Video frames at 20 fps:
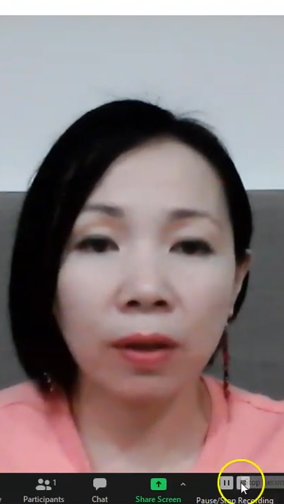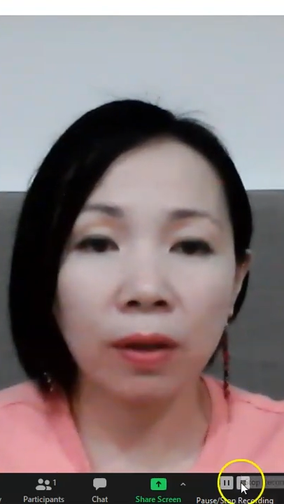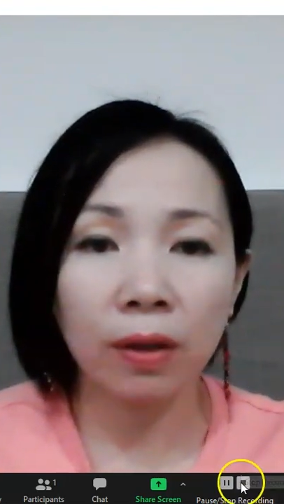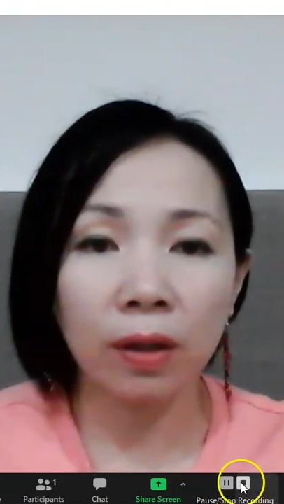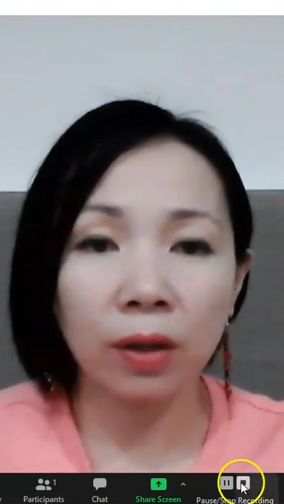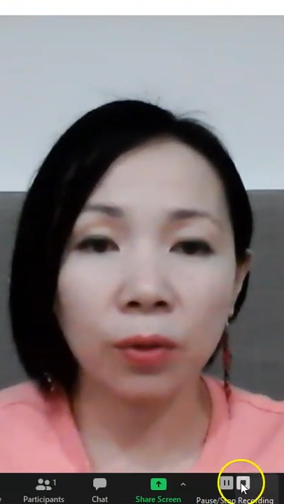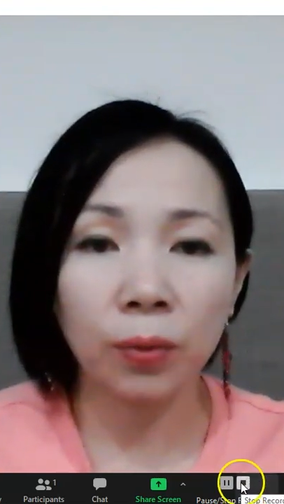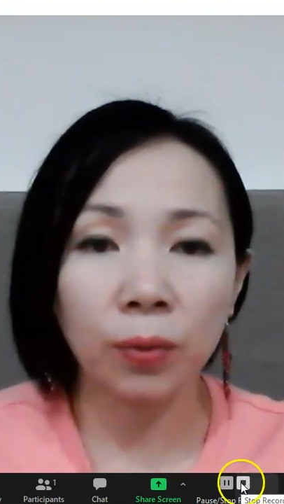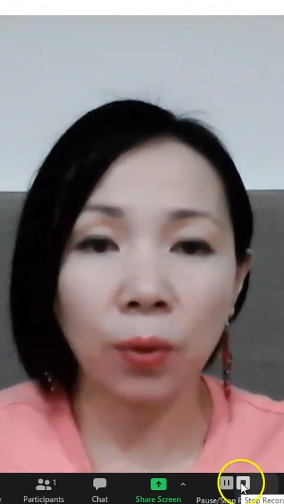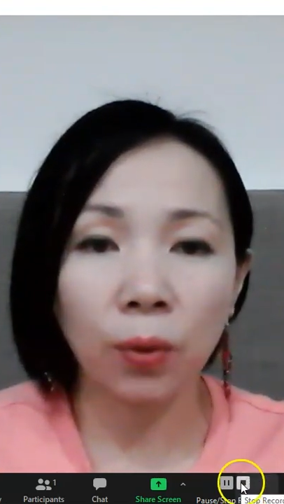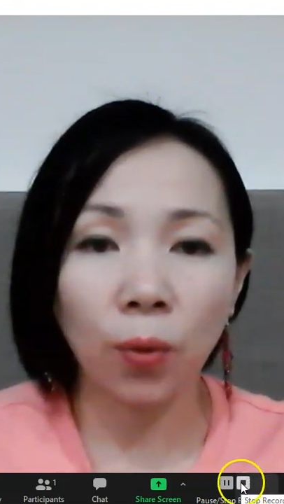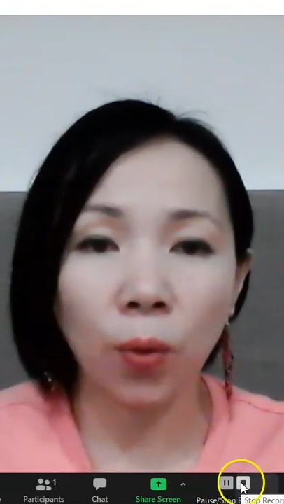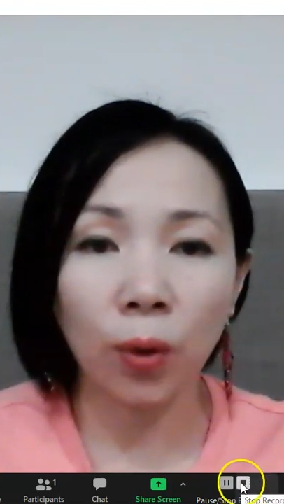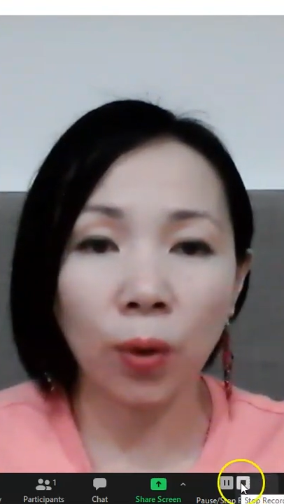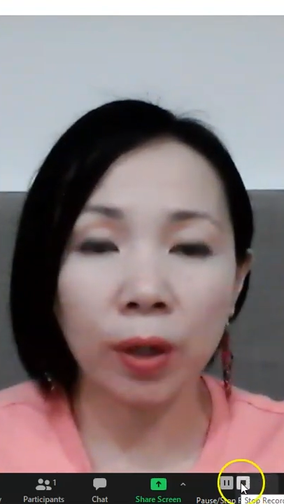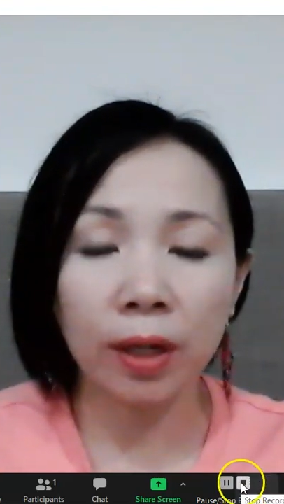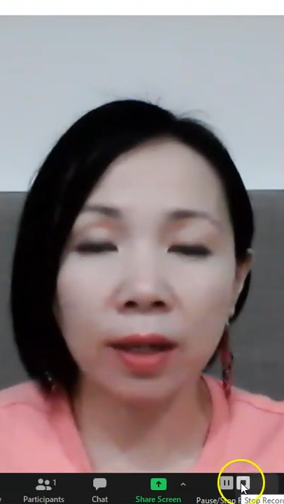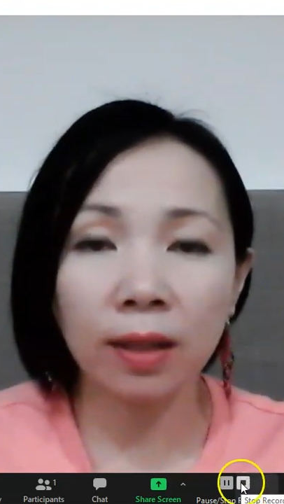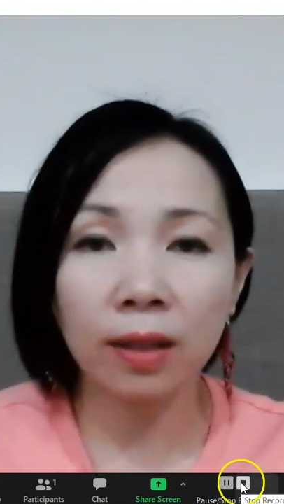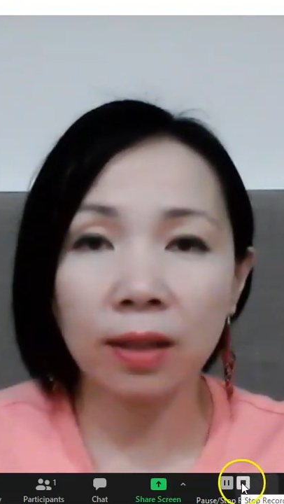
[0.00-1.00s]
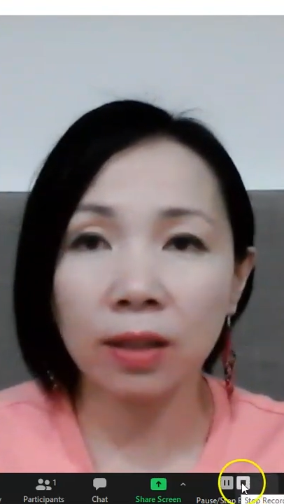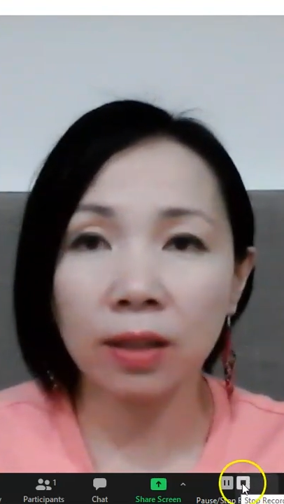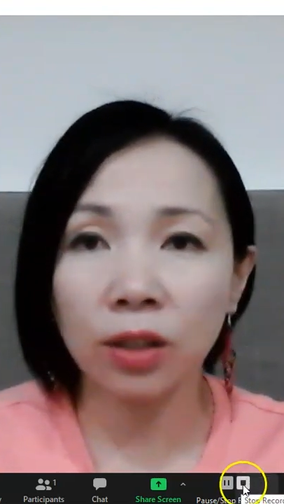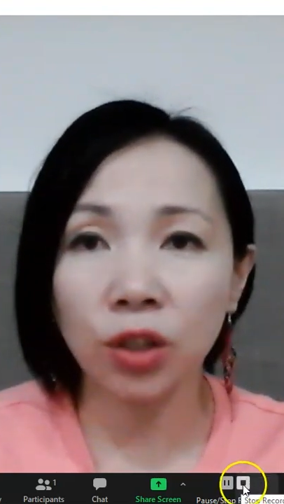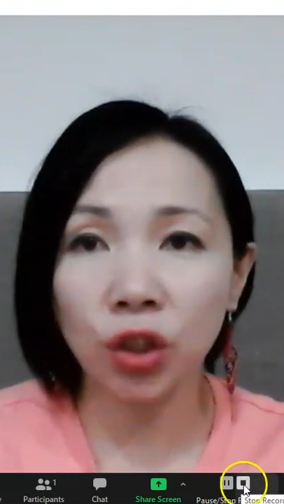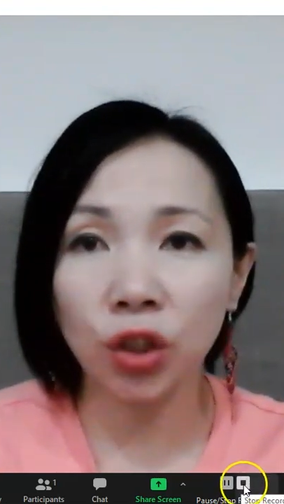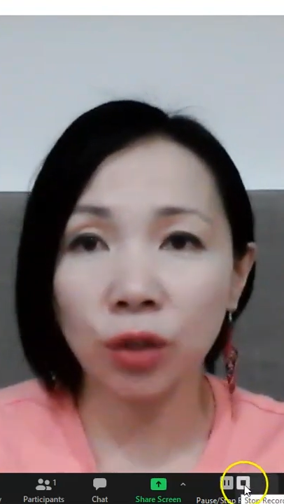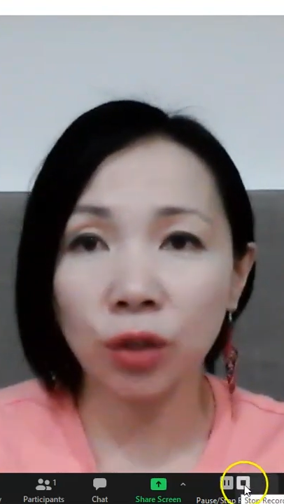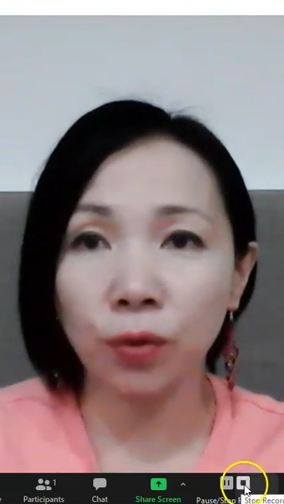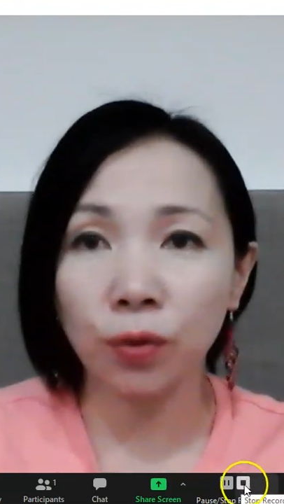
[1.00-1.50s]
the recording. This
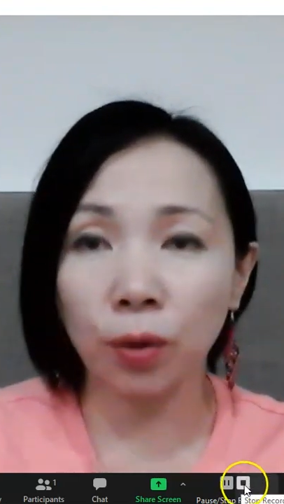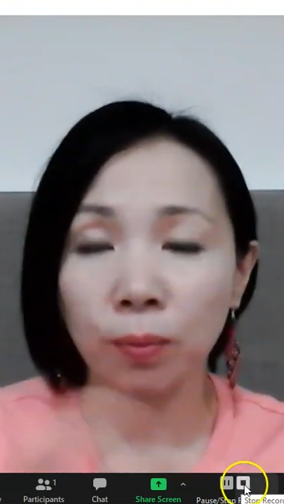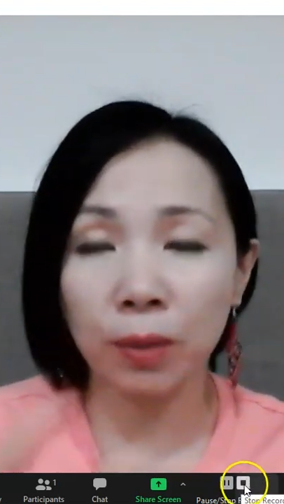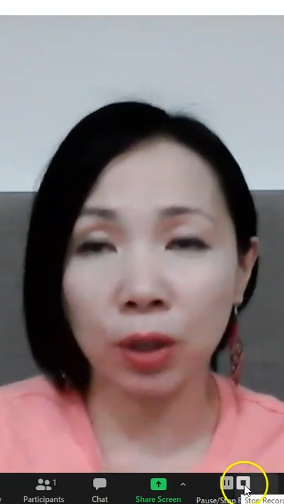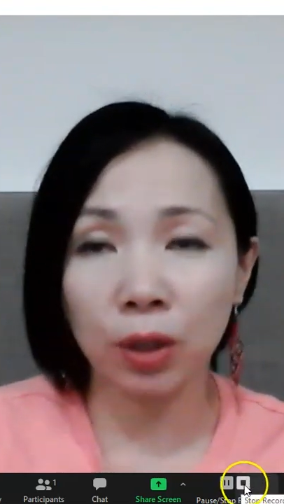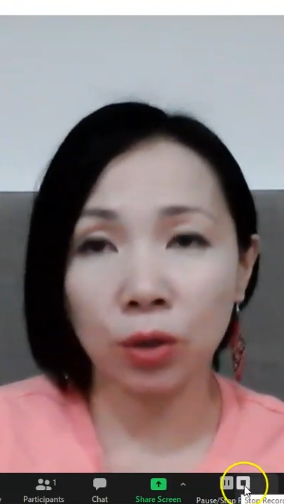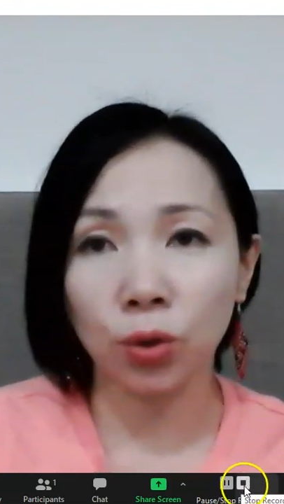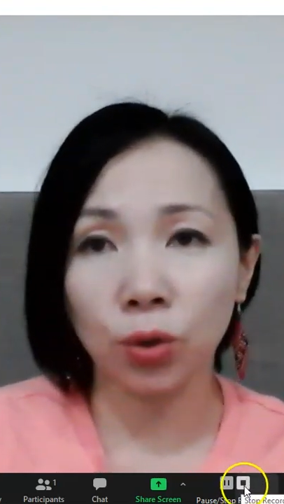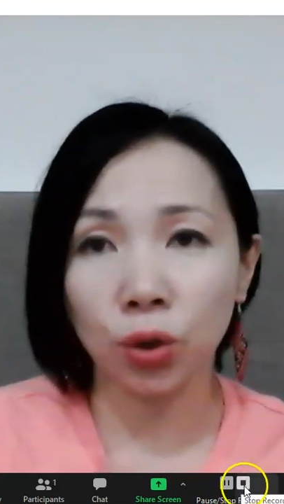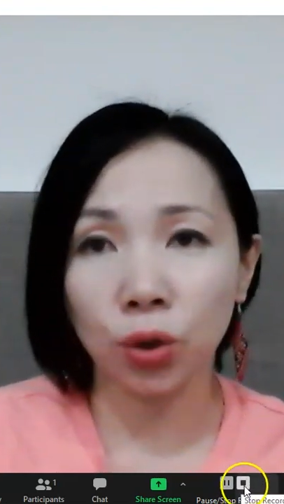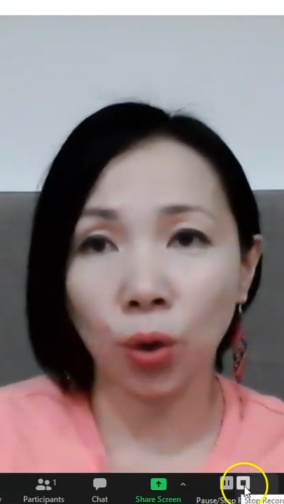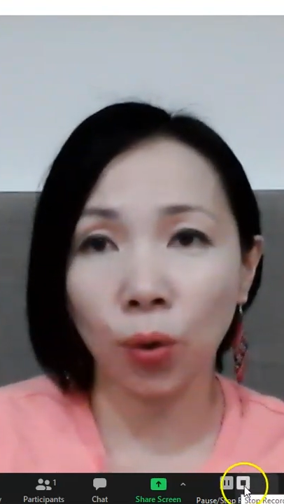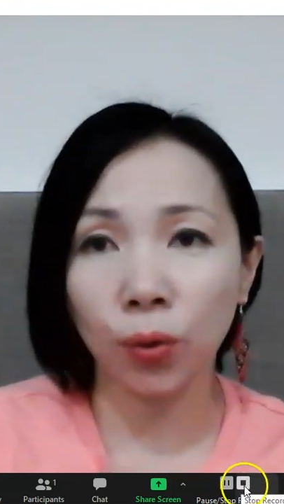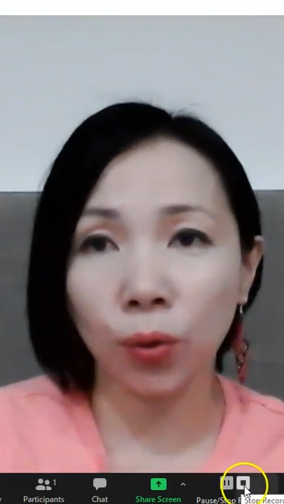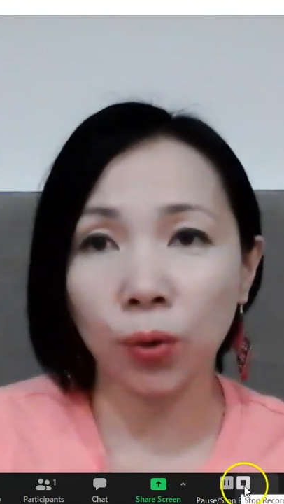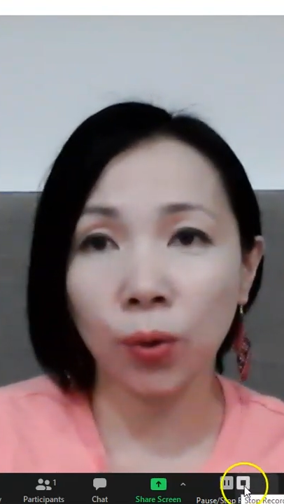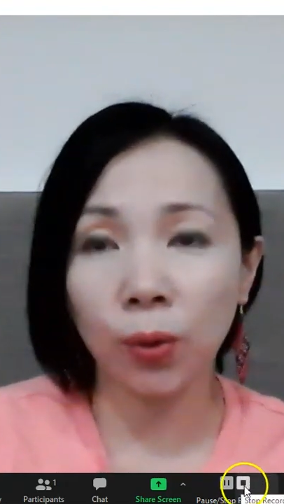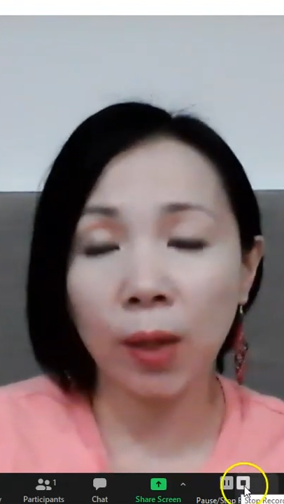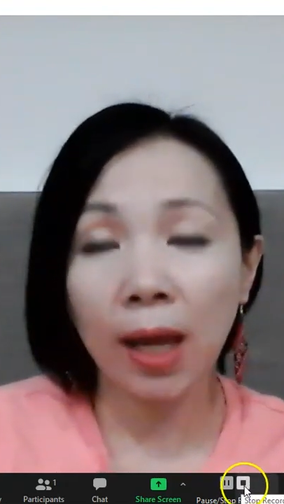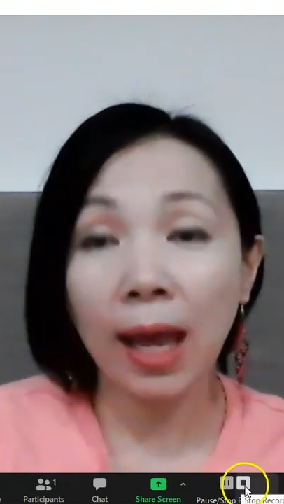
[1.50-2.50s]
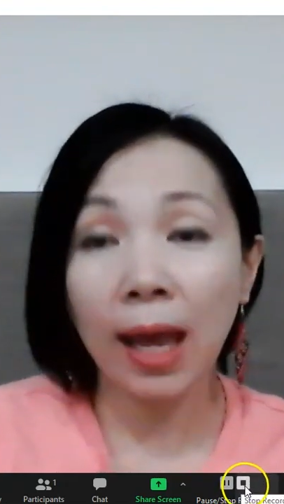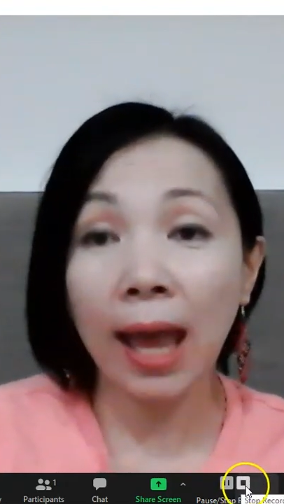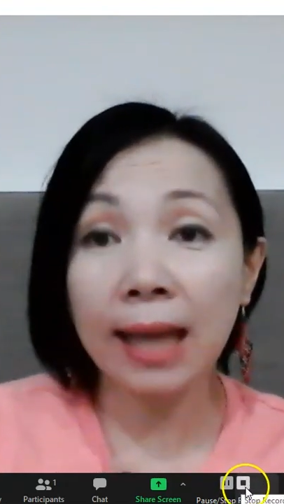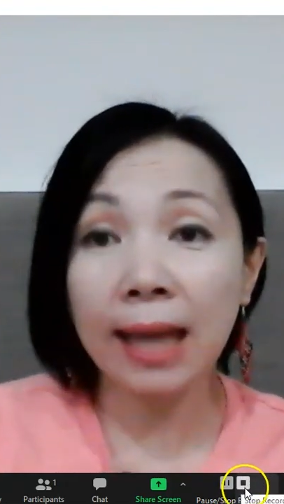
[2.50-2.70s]
is just for me to show you.